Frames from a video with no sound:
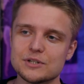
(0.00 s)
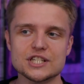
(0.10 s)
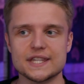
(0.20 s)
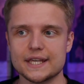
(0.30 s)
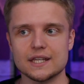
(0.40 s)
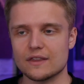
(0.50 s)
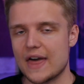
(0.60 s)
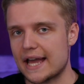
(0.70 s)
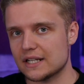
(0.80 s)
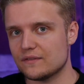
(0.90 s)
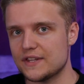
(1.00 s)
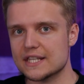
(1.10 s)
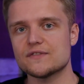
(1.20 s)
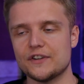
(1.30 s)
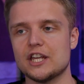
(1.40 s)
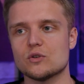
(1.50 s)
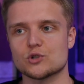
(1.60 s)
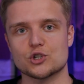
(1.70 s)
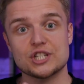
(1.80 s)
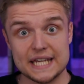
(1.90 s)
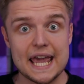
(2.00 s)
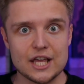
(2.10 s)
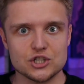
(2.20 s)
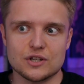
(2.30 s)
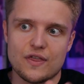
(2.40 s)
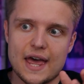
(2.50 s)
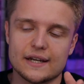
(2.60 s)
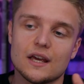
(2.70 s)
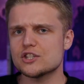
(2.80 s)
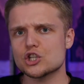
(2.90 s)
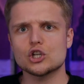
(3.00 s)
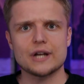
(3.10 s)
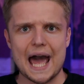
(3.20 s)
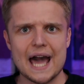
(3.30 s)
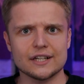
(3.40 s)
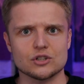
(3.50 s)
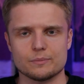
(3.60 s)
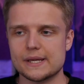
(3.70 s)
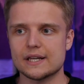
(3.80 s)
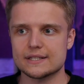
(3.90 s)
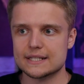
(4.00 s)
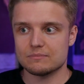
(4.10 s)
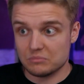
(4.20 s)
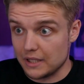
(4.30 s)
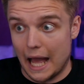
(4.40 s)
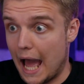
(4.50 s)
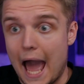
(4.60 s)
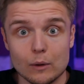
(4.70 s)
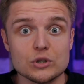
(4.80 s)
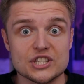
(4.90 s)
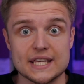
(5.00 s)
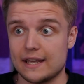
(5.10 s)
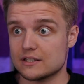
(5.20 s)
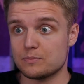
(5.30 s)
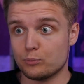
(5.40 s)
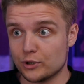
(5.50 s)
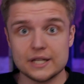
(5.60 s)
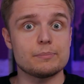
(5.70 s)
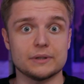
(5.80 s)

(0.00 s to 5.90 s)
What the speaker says: just thinking that if these videos are staged, then he's a good actor because I would say it's pretty